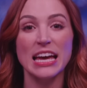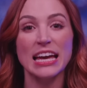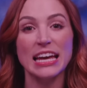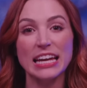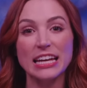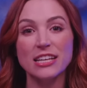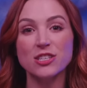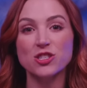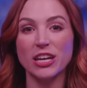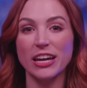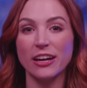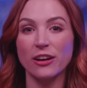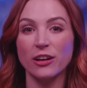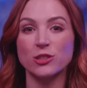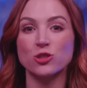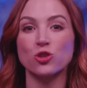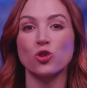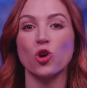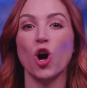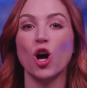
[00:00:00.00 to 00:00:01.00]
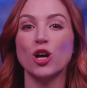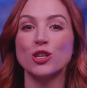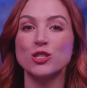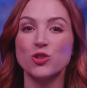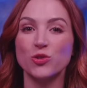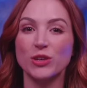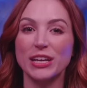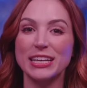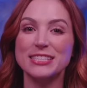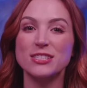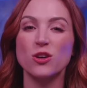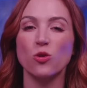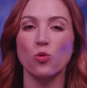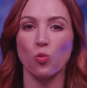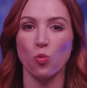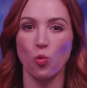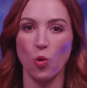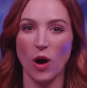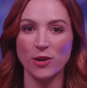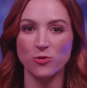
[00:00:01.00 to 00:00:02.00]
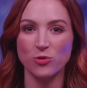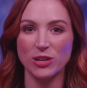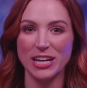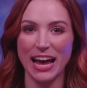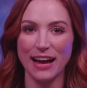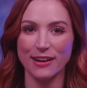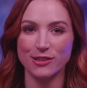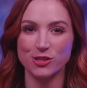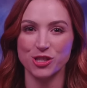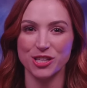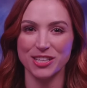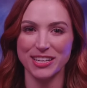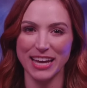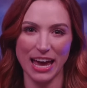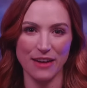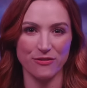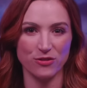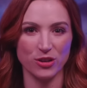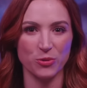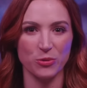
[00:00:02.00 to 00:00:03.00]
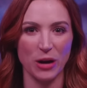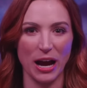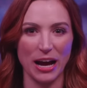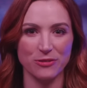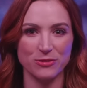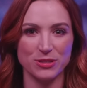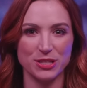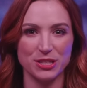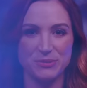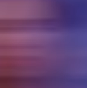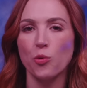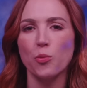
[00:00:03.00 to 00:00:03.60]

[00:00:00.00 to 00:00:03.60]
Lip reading: Each character also gets one reaction every round.